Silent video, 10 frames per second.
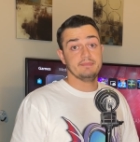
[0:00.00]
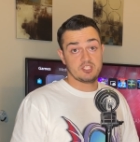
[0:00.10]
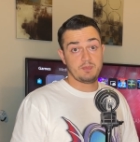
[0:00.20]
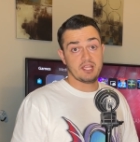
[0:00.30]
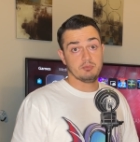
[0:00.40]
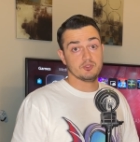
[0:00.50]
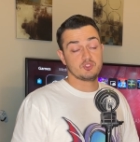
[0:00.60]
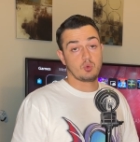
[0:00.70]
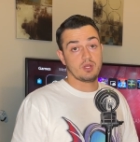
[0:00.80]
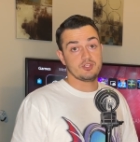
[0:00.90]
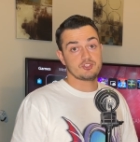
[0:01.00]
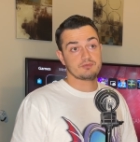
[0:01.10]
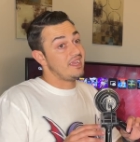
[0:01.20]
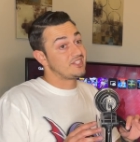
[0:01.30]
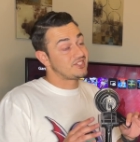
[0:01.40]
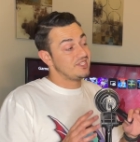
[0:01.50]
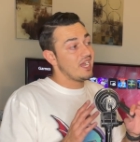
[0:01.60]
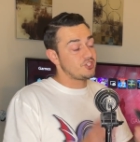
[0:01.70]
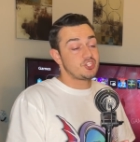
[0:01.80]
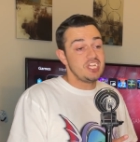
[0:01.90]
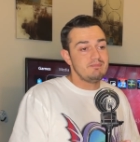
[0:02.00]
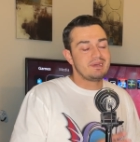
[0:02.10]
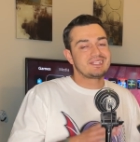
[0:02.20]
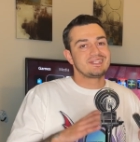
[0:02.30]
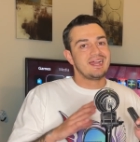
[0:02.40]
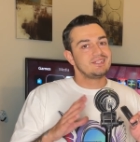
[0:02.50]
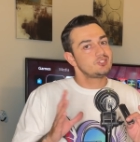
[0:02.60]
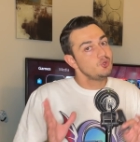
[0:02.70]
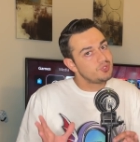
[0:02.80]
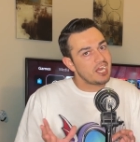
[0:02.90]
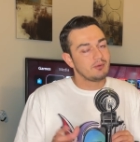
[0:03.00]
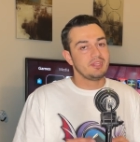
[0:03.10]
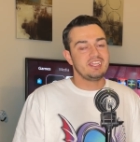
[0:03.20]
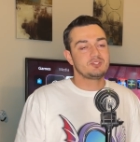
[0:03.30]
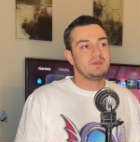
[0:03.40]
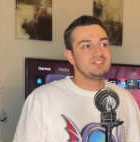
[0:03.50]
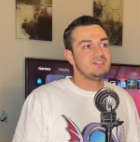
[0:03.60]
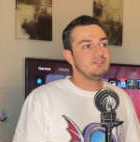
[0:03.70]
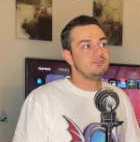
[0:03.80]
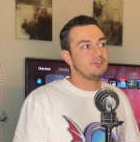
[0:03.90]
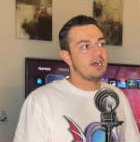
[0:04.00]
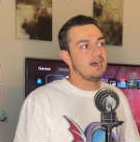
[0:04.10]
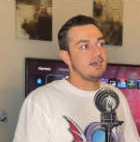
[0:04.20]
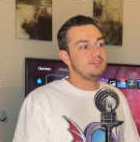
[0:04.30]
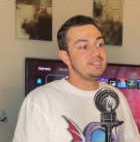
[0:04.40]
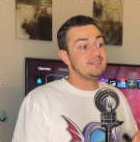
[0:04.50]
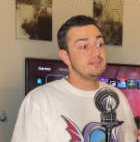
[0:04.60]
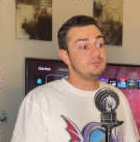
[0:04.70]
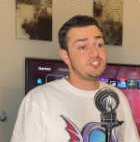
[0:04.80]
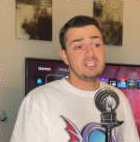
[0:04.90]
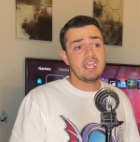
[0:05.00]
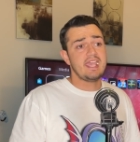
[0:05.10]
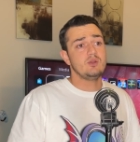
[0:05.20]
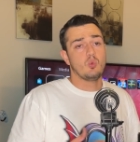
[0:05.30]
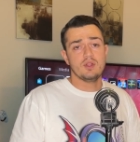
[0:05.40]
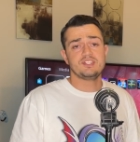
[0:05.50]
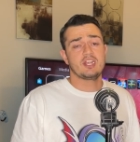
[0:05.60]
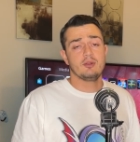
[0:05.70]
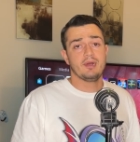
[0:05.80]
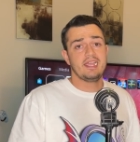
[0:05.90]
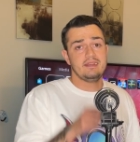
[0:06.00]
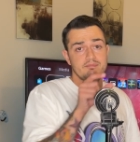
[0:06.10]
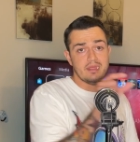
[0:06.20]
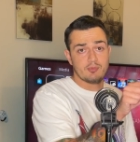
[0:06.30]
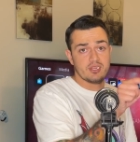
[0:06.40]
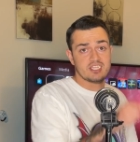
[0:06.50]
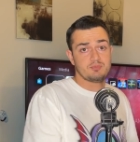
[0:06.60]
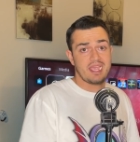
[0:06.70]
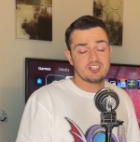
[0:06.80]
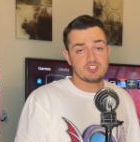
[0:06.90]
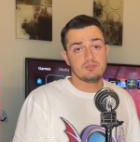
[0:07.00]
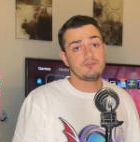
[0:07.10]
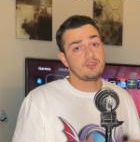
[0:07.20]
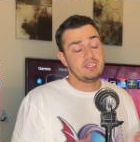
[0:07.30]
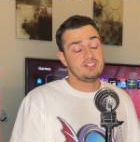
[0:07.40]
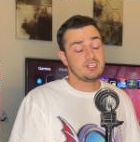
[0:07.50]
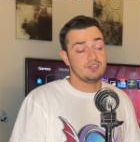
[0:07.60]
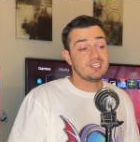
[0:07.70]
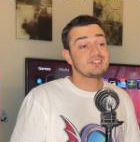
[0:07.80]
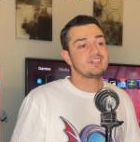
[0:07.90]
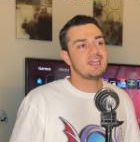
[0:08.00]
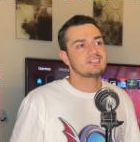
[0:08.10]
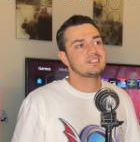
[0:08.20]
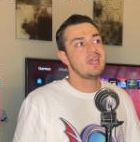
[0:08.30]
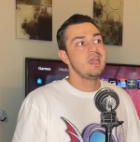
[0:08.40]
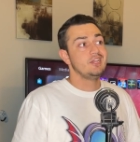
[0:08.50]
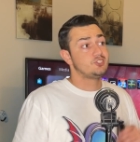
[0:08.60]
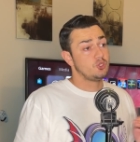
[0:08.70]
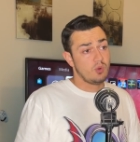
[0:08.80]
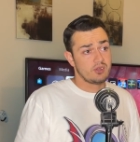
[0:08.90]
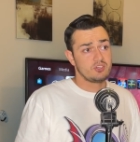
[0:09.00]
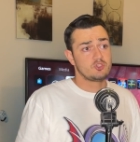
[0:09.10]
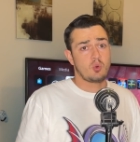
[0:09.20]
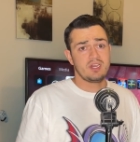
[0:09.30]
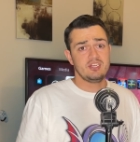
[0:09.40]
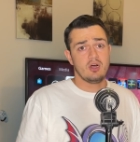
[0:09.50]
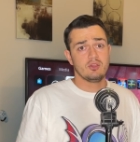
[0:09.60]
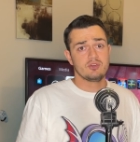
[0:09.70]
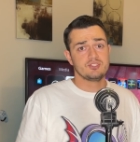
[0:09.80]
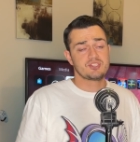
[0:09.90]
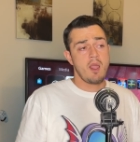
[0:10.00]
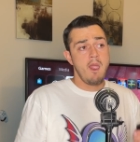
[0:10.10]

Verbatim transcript: expandable storage. It's not cheap, but it's not too terribly expensive. Uh, the Seagate one terabyte memory expansion for the Series S and X is $220,